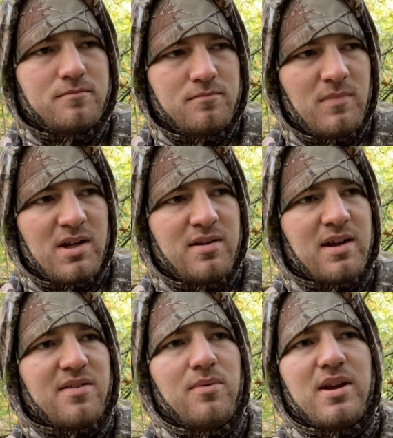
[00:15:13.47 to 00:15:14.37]
Next
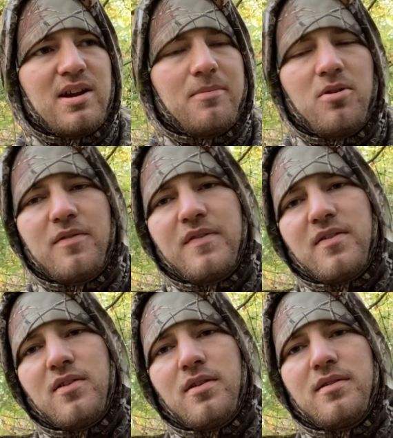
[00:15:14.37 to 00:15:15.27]
weekend I'm going pheasant
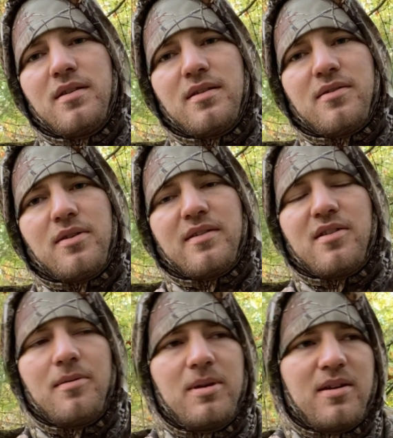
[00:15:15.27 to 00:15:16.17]
hunting, so that's going to be
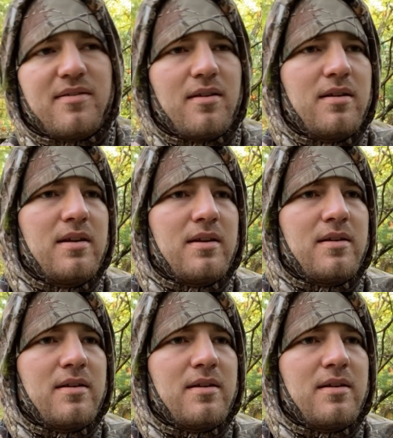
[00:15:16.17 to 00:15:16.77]
exciting,